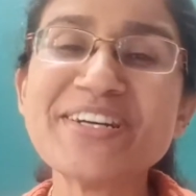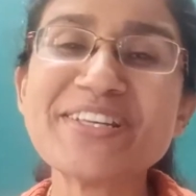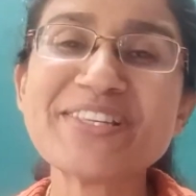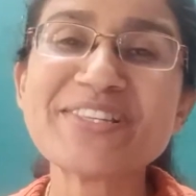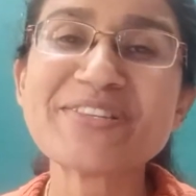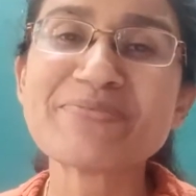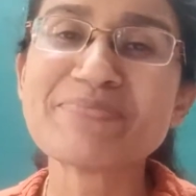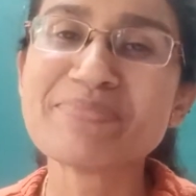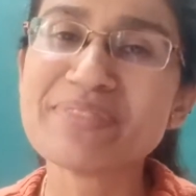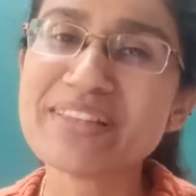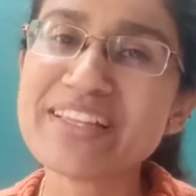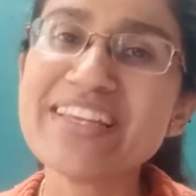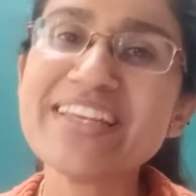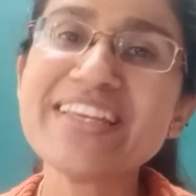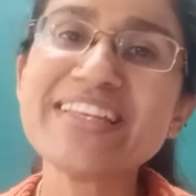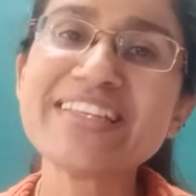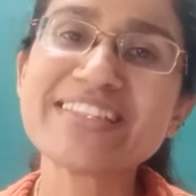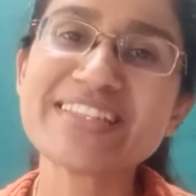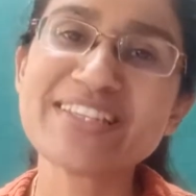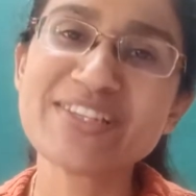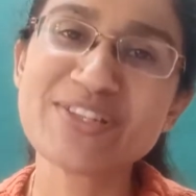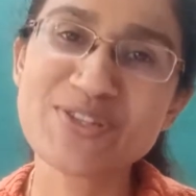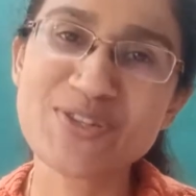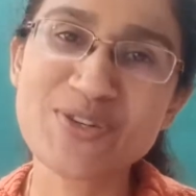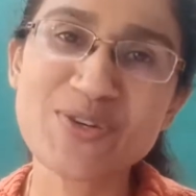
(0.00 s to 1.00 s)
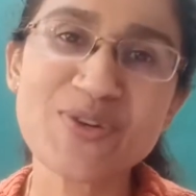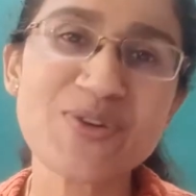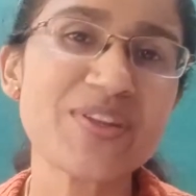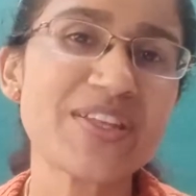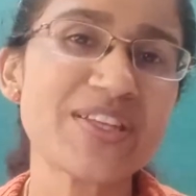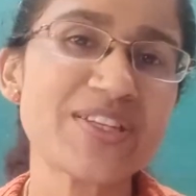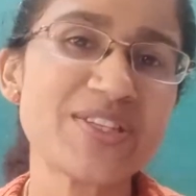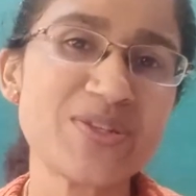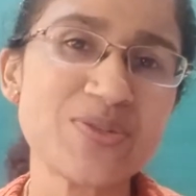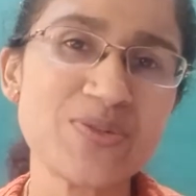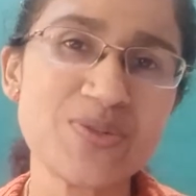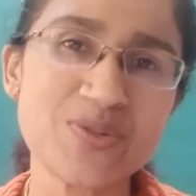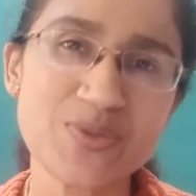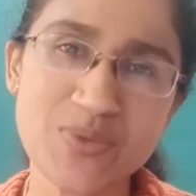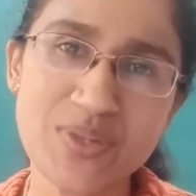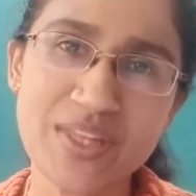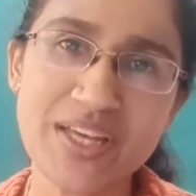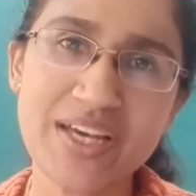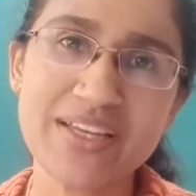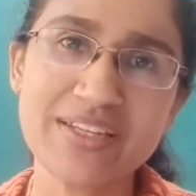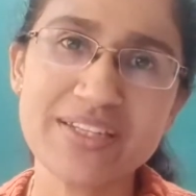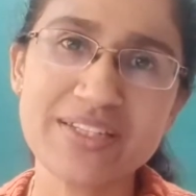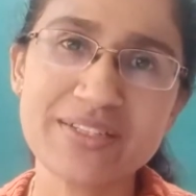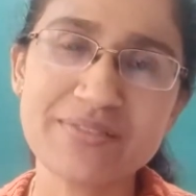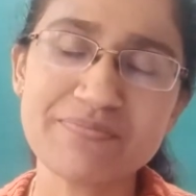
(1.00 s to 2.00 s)
So please ensure that you do
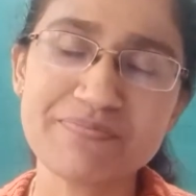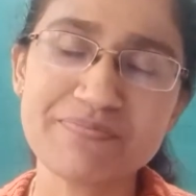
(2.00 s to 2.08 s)
that.